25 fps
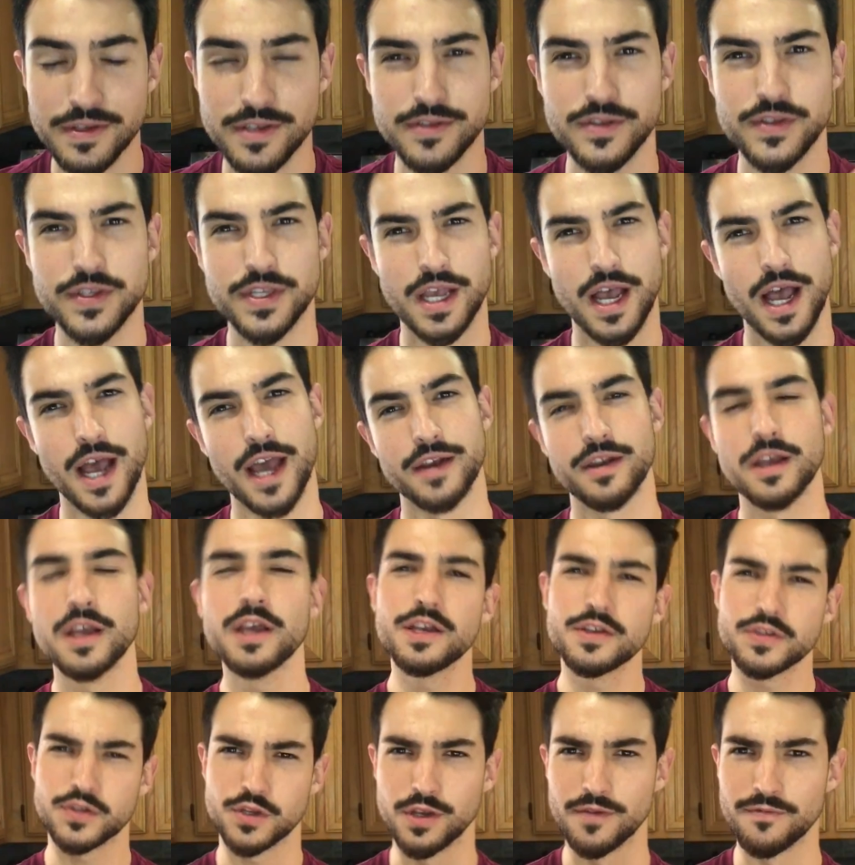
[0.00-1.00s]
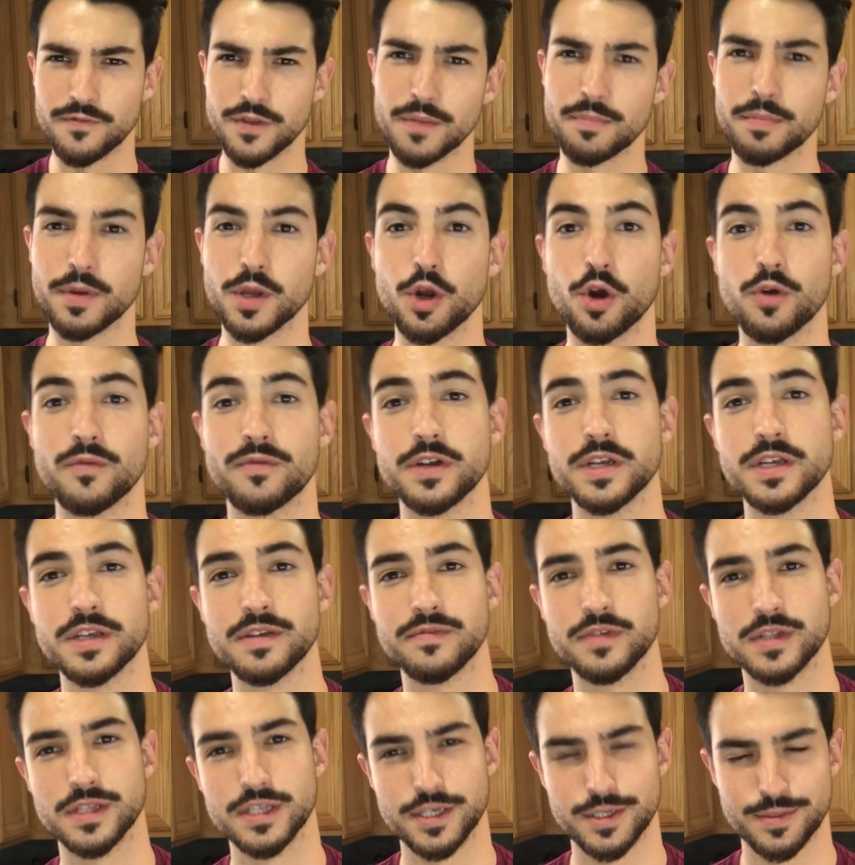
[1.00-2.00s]
inside, so you flip it over
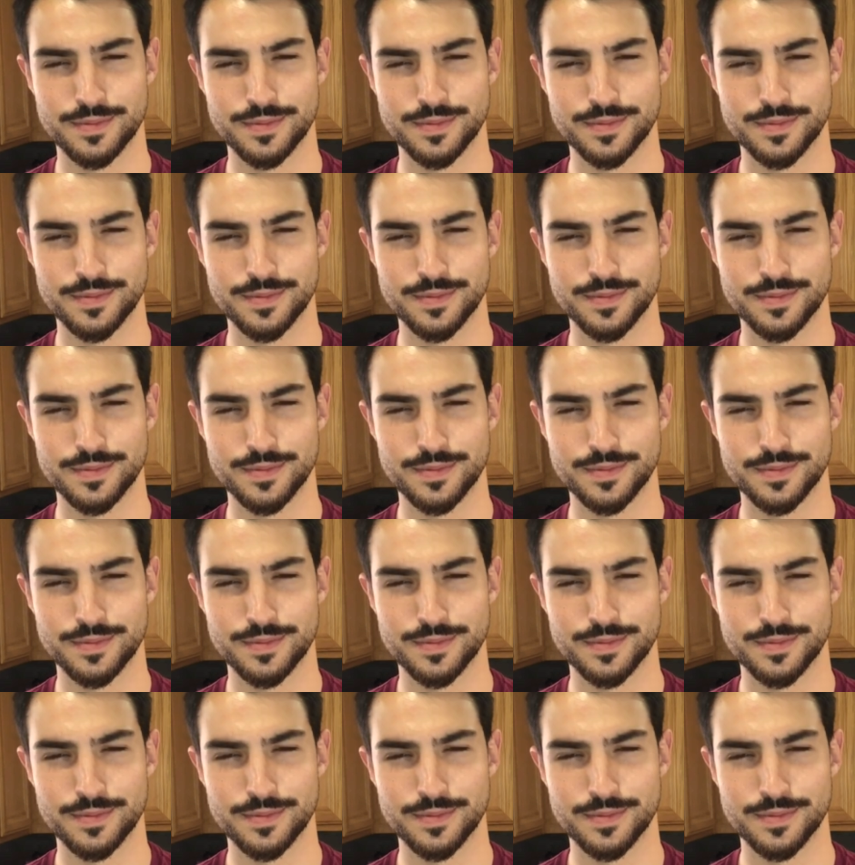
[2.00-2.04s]
evenly.